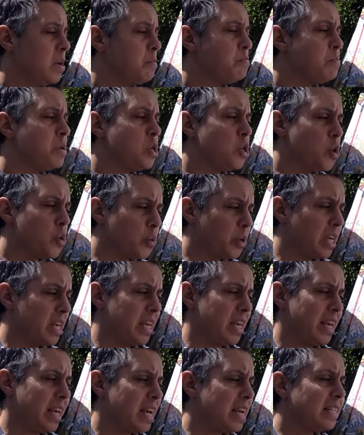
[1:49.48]

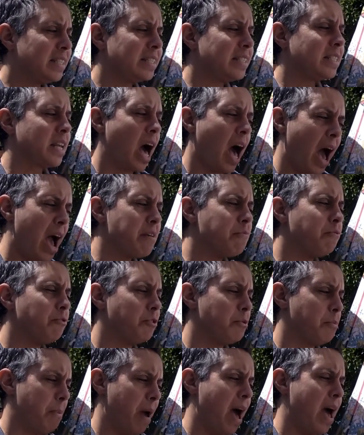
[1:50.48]
Miyuki, it's time
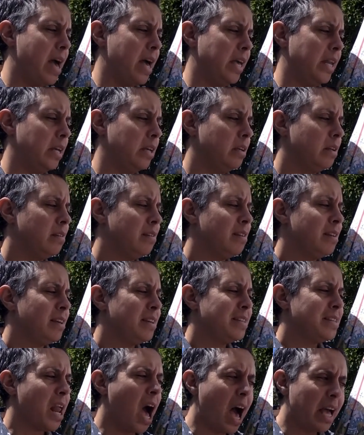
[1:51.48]
for bed.
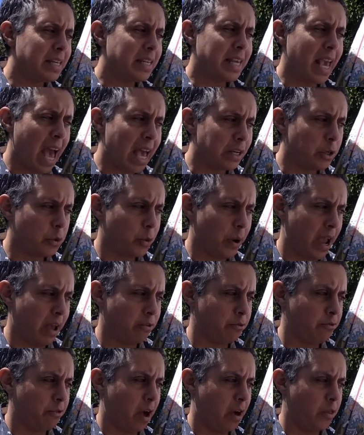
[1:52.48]
Not yet,
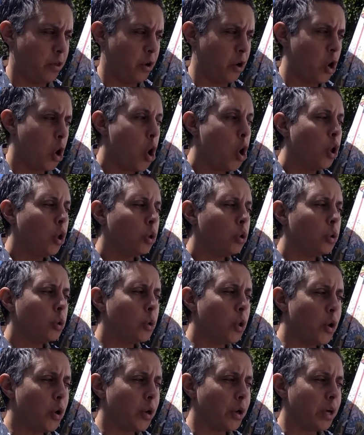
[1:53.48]
Grandfather.
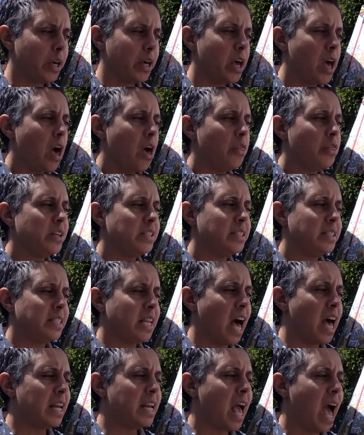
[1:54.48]
Look, the
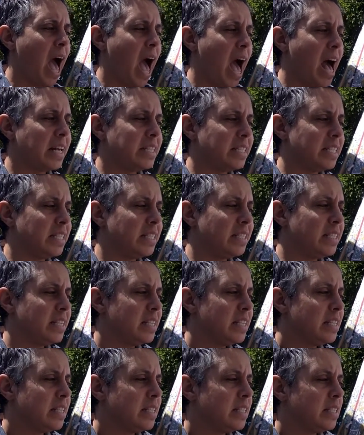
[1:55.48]
sun hasn't
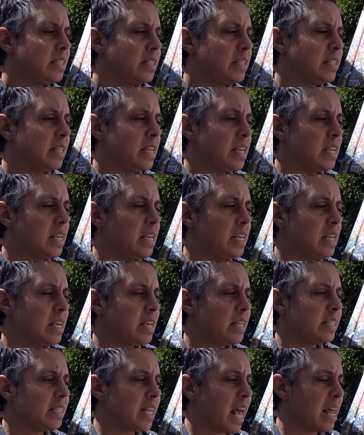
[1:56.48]

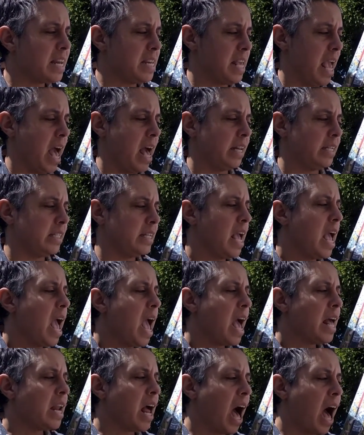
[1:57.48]
set yet,
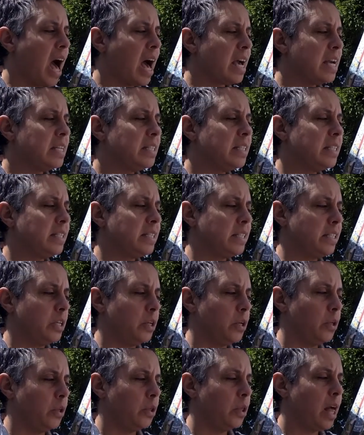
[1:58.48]
and I
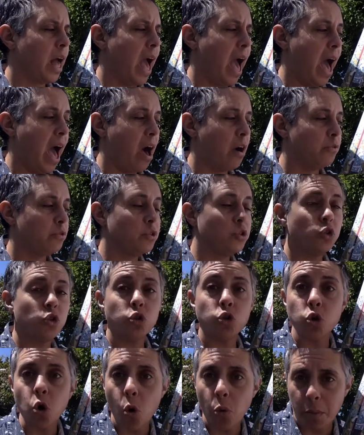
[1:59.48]
still have
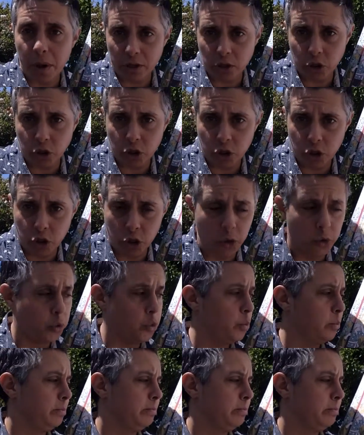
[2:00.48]
so much to do.